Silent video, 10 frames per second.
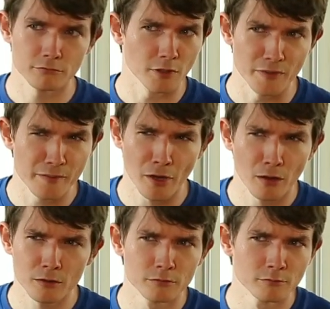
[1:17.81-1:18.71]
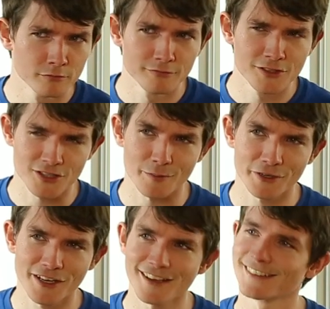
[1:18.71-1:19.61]
Amiibo? Shovel
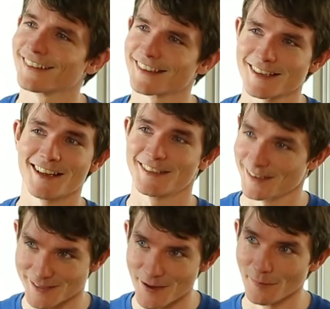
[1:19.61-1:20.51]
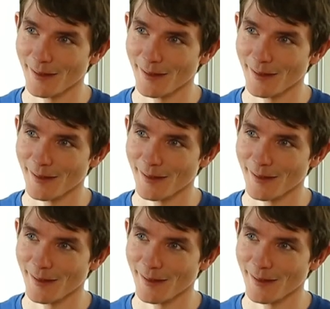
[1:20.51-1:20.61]
Knight? I said Shovel